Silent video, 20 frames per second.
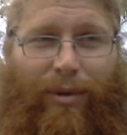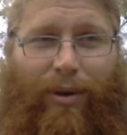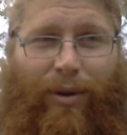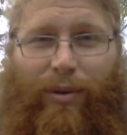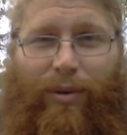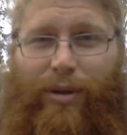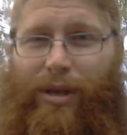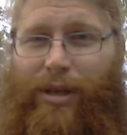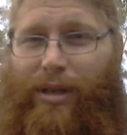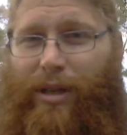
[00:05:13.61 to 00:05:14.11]
You
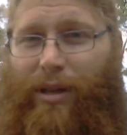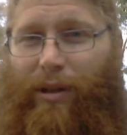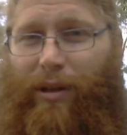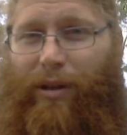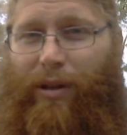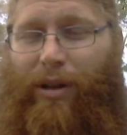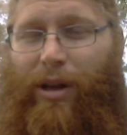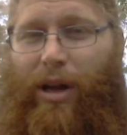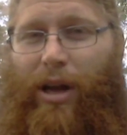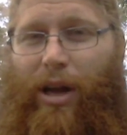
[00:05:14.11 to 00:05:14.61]
know, these
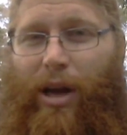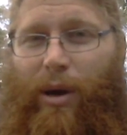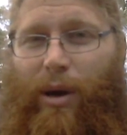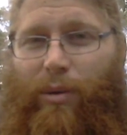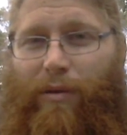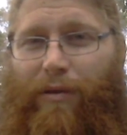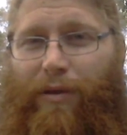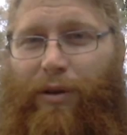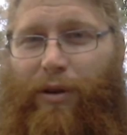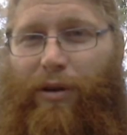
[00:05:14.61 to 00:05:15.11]
little
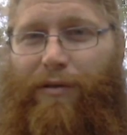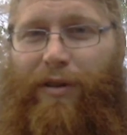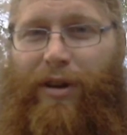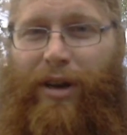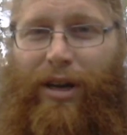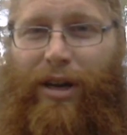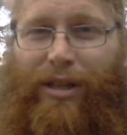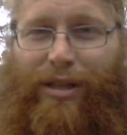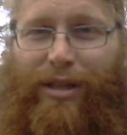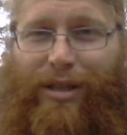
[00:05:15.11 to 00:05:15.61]
Nerf
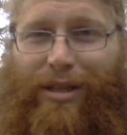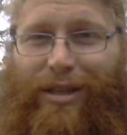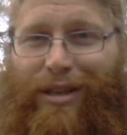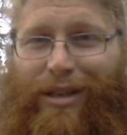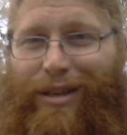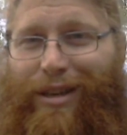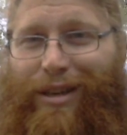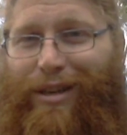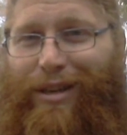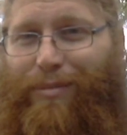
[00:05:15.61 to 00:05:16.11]
guns
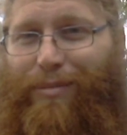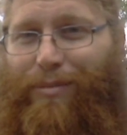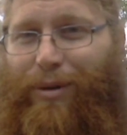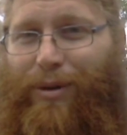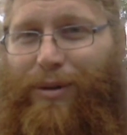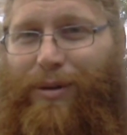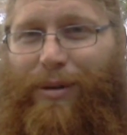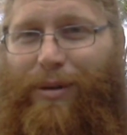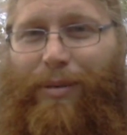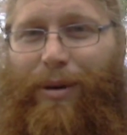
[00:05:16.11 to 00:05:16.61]
and and
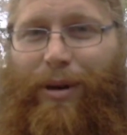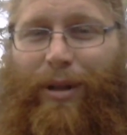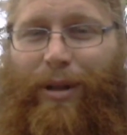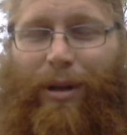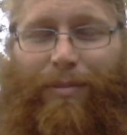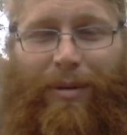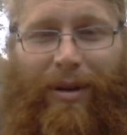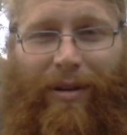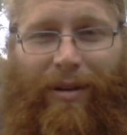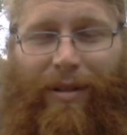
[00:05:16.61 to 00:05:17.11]

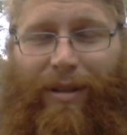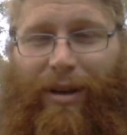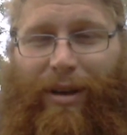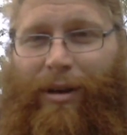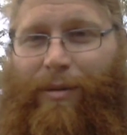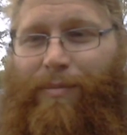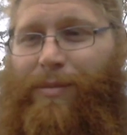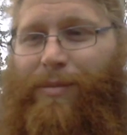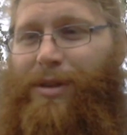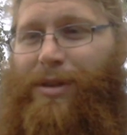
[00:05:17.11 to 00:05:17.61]
post-apocalyptic
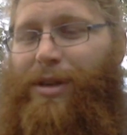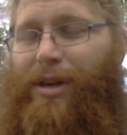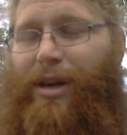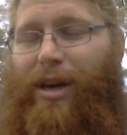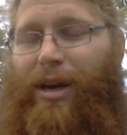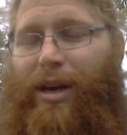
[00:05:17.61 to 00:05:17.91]
themes,